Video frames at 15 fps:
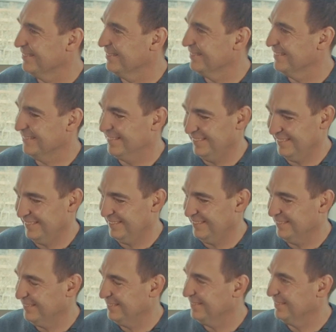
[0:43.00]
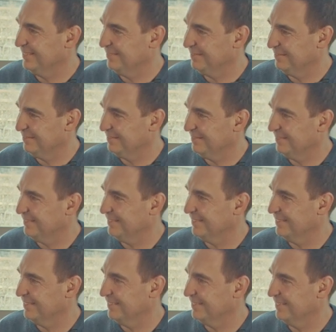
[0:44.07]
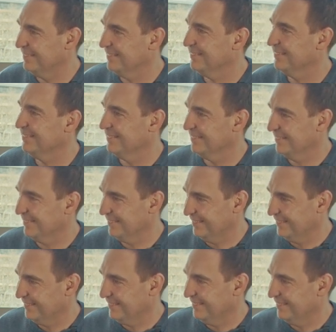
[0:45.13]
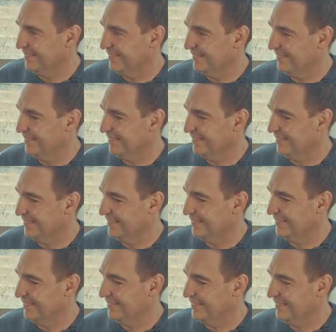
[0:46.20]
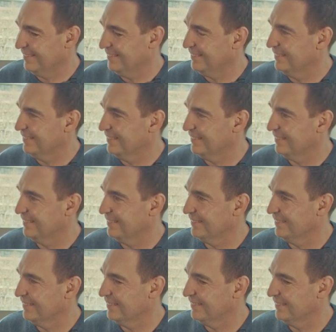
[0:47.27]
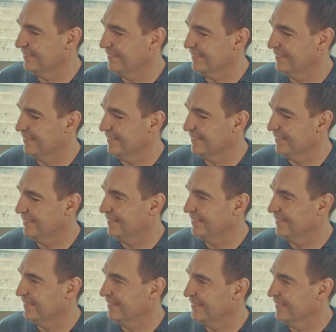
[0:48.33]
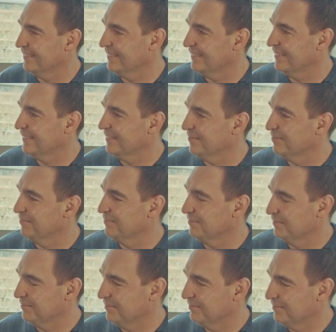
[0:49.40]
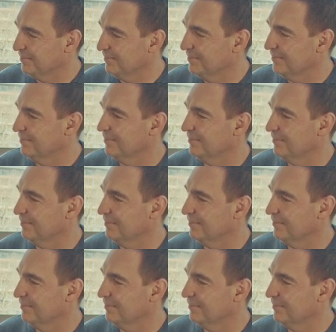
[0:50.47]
(silent)